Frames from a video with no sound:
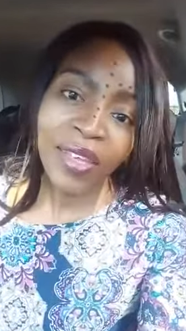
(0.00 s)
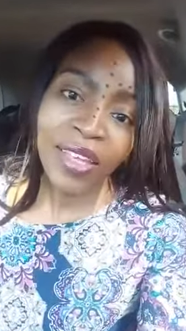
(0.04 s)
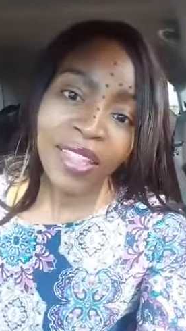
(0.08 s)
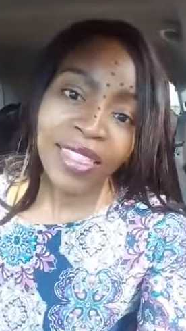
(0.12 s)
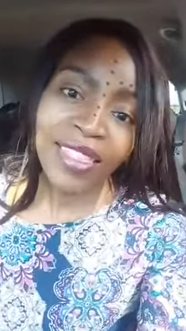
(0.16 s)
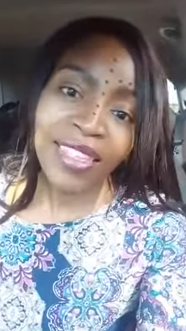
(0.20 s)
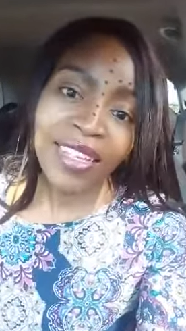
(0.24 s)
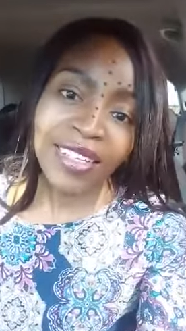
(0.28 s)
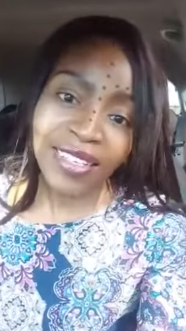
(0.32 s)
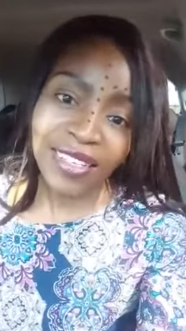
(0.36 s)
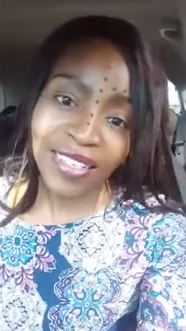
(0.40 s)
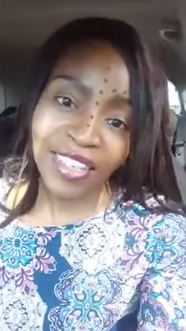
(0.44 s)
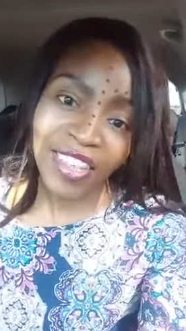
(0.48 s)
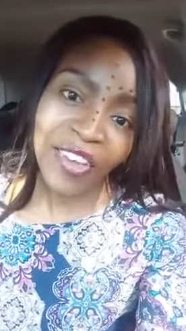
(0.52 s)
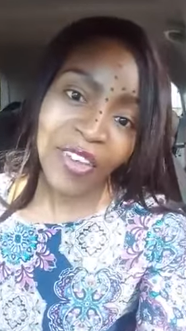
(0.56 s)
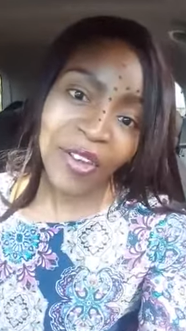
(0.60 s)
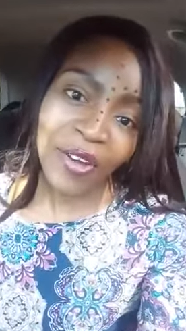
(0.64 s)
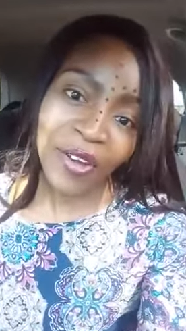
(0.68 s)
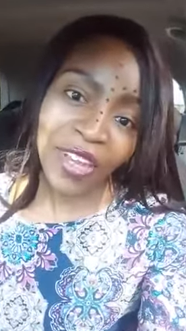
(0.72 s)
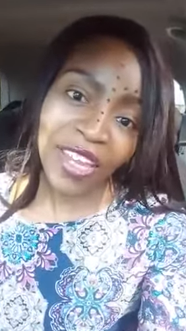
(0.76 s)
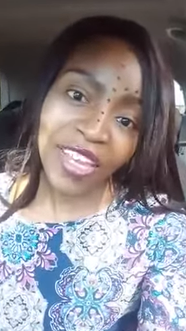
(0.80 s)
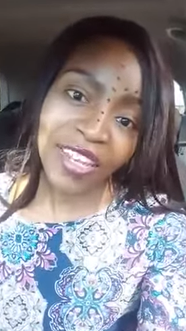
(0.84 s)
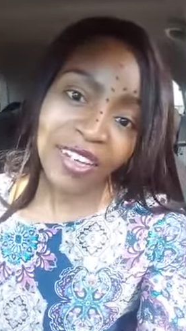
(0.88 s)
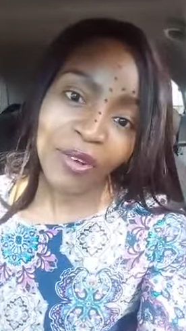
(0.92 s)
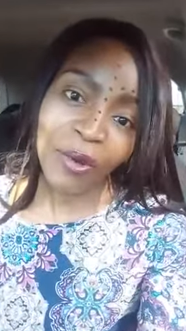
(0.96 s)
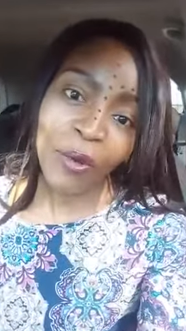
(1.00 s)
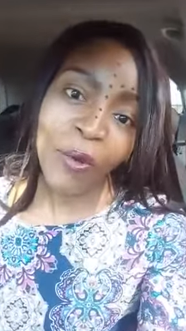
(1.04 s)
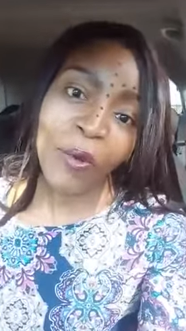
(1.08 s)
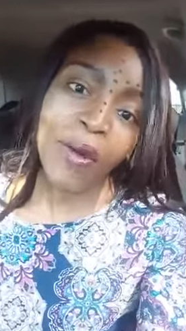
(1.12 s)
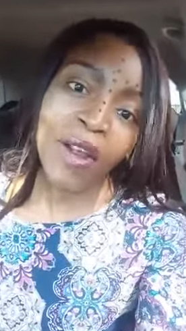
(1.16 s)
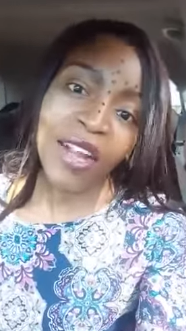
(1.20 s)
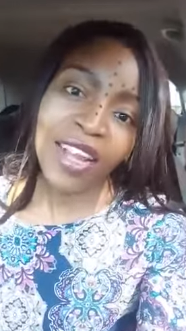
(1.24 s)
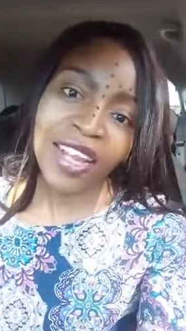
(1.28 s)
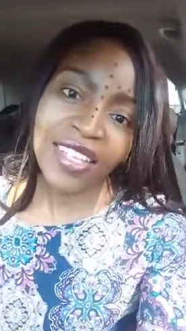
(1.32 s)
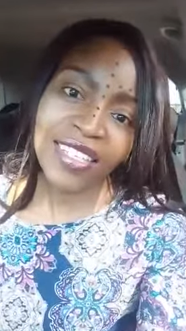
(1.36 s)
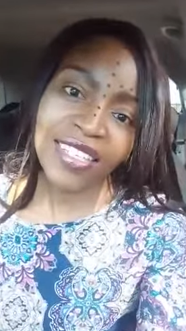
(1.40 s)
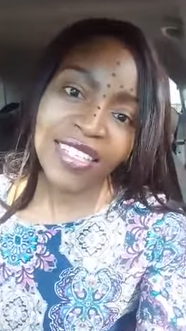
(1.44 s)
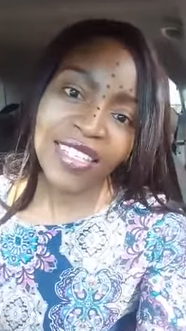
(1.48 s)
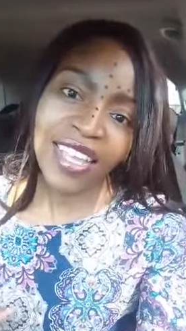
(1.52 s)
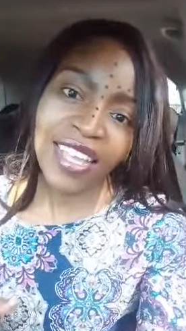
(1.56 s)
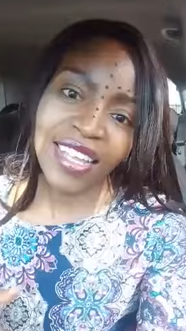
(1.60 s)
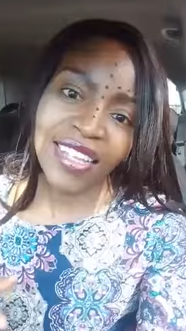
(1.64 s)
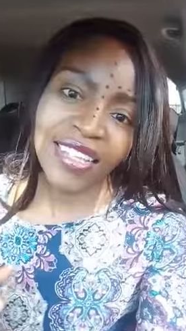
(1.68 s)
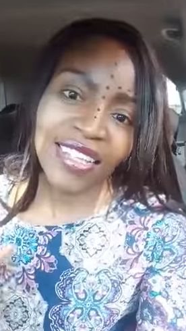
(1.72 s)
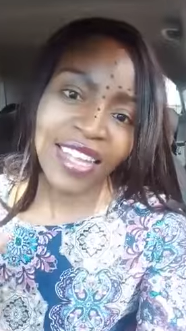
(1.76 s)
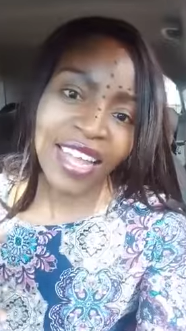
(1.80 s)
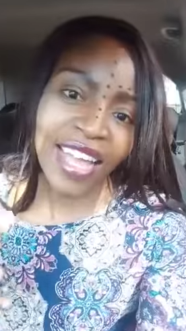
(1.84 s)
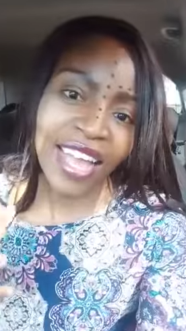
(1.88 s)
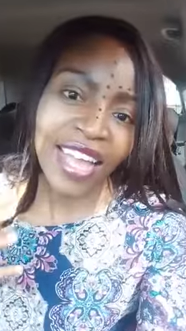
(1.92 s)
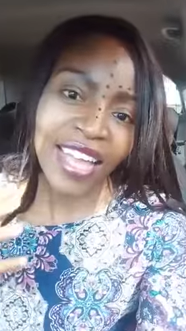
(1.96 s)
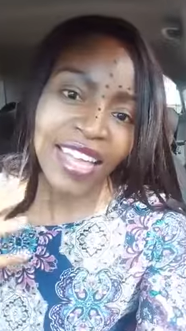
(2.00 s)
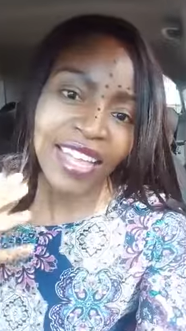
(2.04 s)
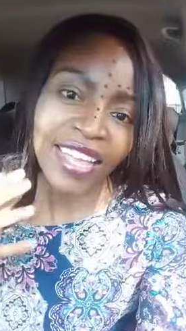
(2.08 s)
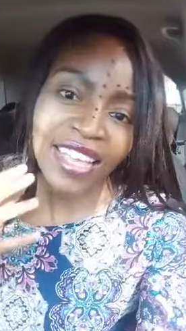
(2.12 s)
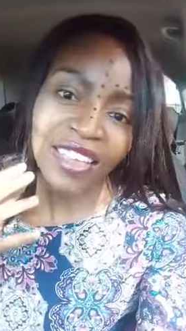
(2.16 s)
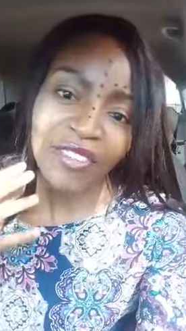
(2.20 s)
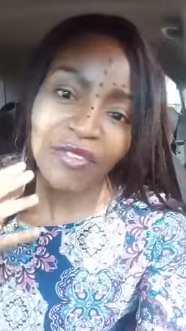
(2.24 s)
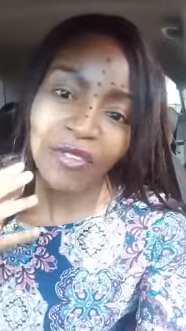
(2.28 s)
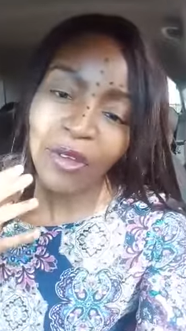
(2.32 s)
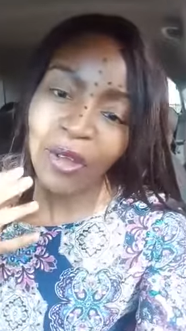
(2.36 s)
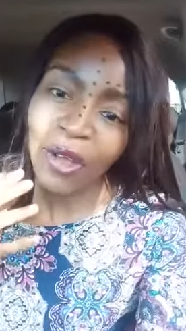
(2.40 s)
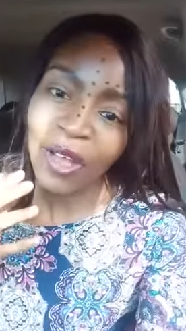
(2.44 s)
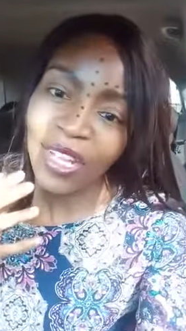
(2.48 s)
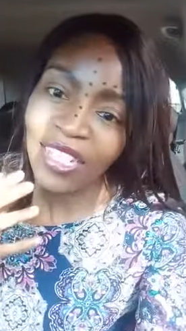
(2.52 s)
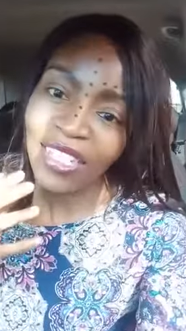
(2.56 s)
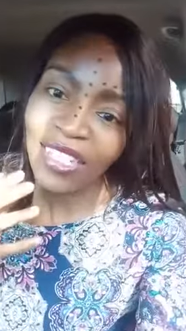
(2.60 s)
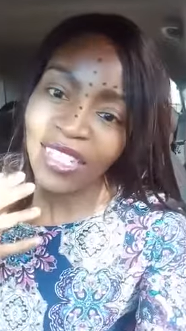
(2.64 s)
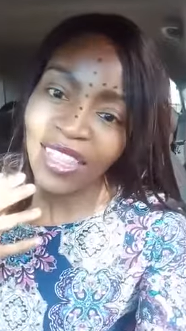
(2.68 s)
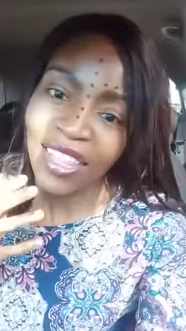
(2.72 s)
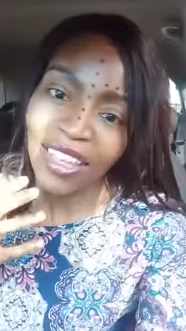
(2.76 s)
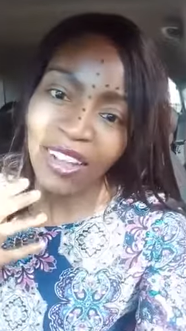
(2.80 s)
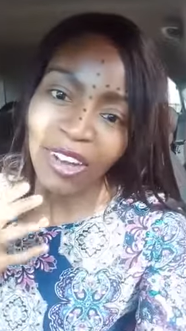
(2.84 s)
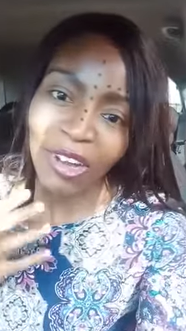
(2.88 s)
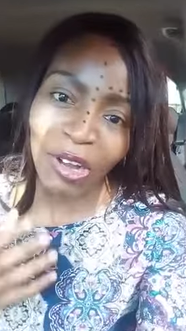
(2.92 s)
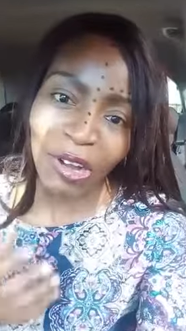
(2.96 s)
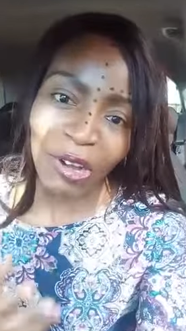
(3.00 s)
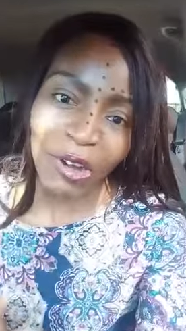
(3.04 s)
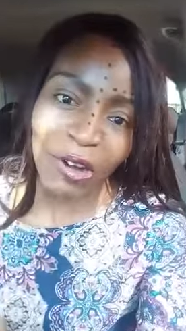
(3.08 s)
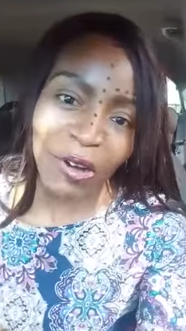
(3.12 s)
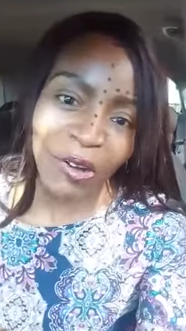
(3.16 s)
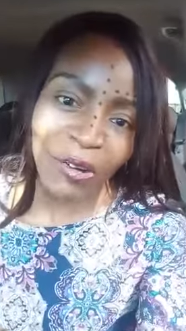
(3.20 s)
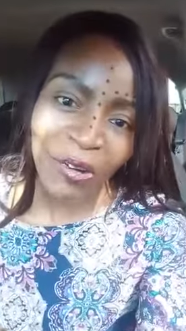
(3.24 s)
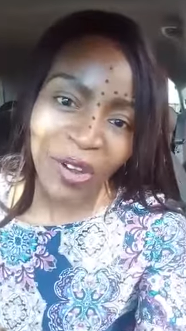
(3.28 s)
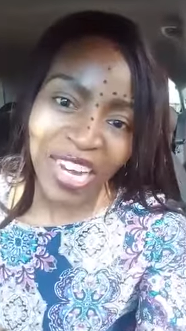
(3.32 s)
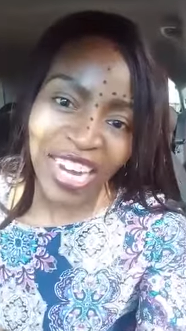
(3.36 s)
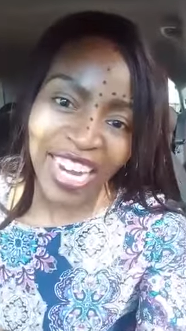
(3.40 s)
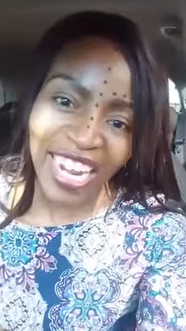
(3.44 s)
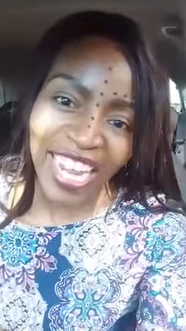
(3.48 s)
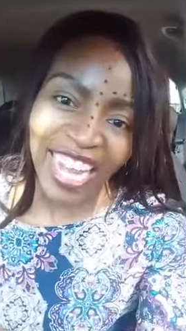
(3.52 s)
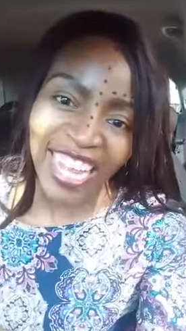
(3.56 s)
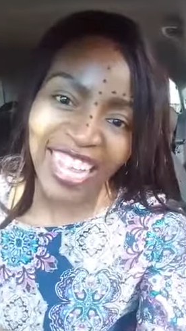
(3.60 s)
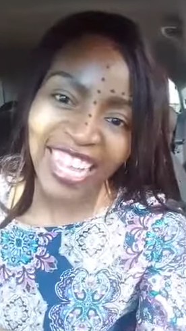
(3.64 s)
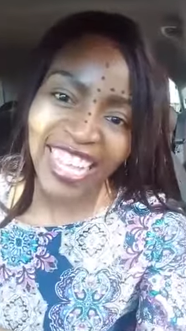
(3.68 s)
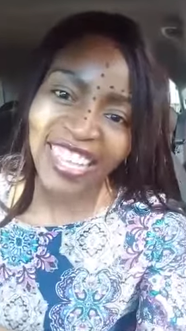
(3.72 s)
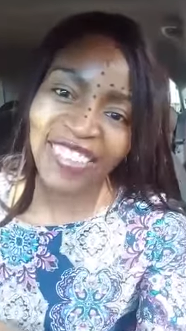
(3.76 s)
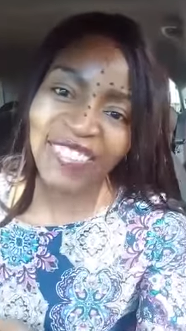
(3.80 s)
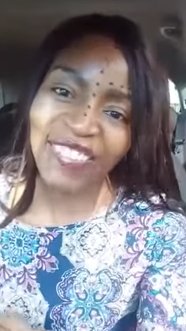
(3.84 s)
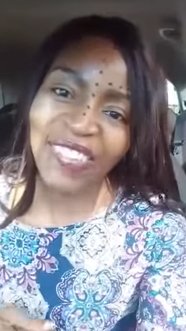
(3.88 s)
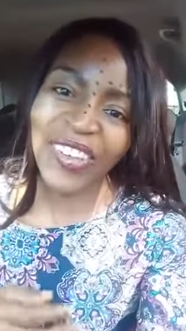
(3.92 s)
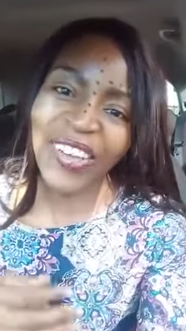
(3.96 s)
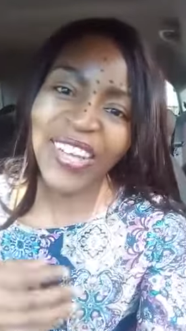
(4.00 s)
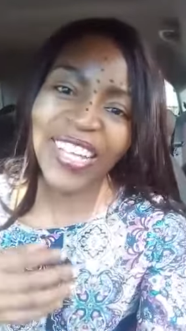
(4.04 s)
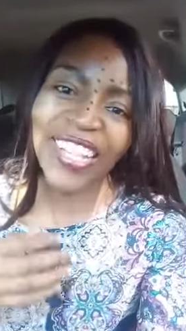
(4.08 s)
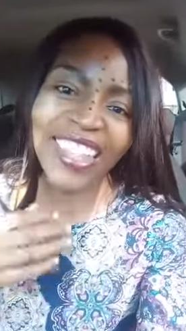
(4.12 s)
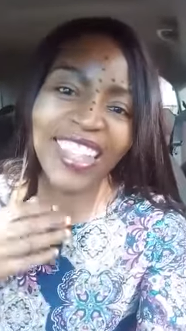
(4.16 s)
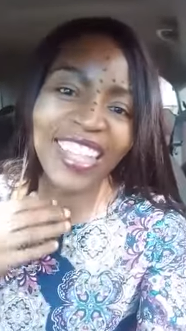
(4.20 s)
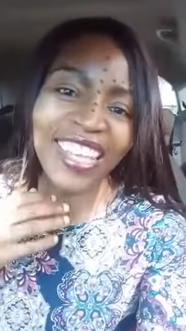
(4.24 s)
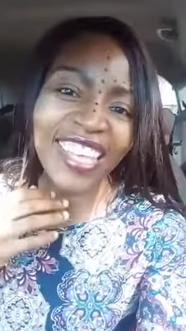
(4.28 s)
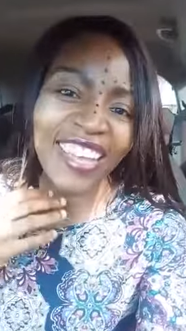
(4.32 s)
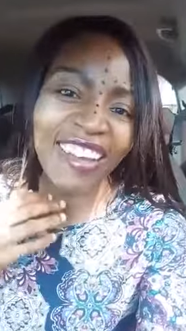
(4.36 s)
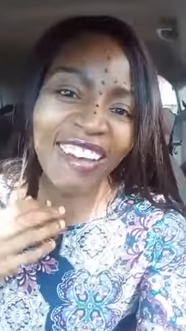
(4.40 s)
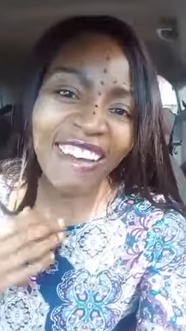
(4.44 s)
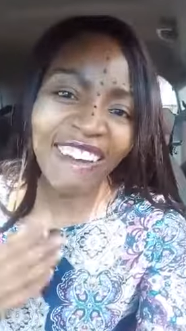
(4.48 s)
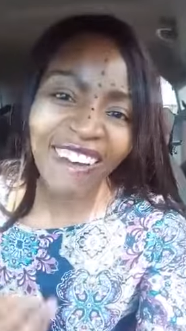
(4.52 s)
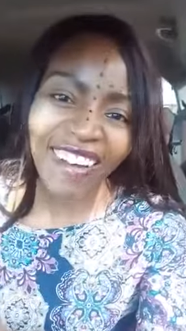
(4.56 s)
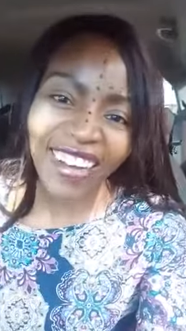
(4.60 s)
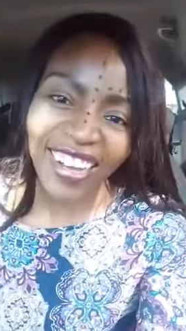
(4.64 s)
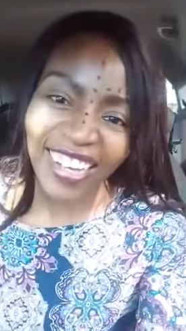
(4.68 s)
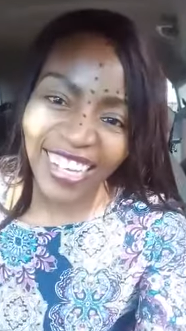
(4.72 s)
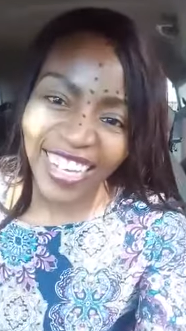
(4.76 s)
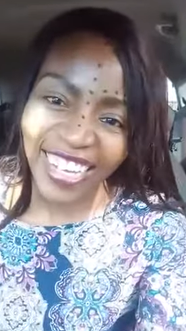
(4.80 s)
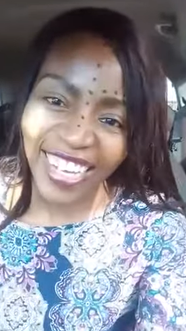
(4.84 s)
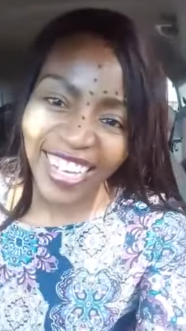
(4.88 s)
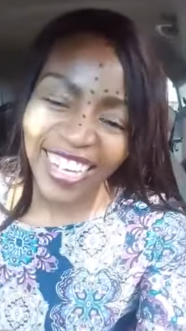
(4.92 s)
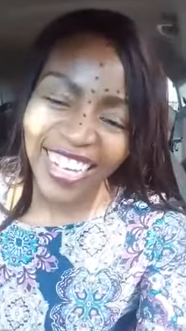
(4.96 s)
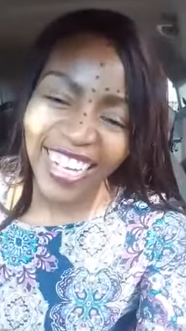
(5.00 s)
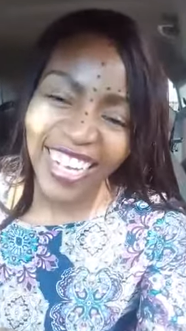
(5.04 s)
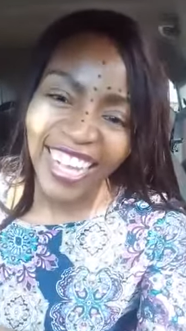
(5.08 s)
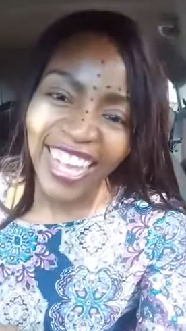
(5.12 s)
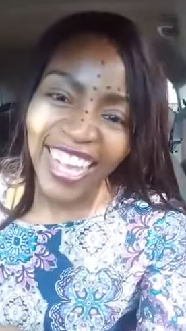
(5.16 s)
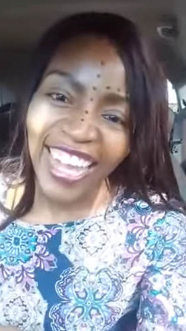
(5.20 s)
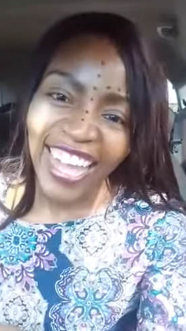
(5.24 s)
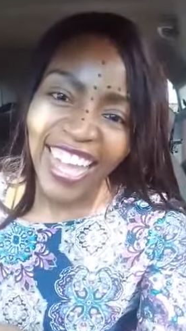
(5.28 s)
this year in August, and I give God the glory, I give God the honor.